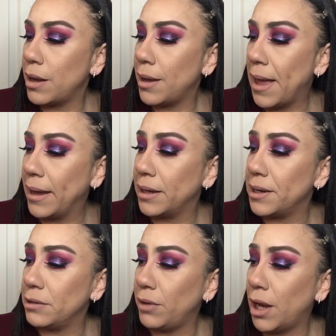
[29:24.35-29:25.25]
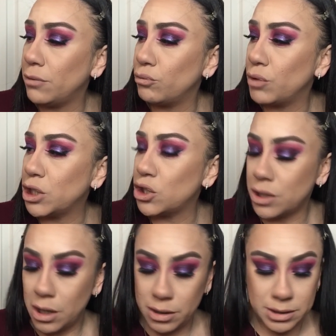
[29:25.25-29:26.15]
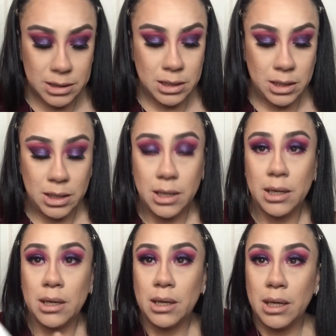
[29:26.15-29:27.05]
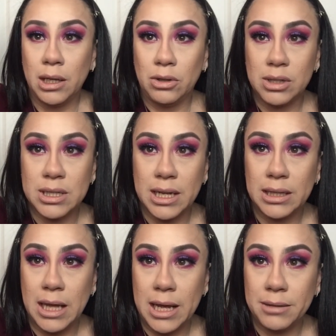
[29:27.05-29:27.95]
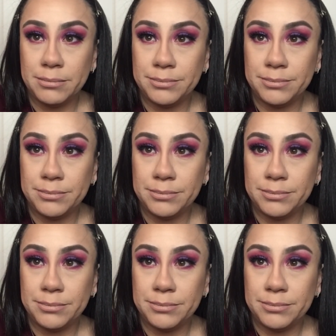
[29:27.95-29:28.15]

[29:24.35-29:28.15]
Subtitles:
Hank & Henry and Rich Luxe. It looks like that.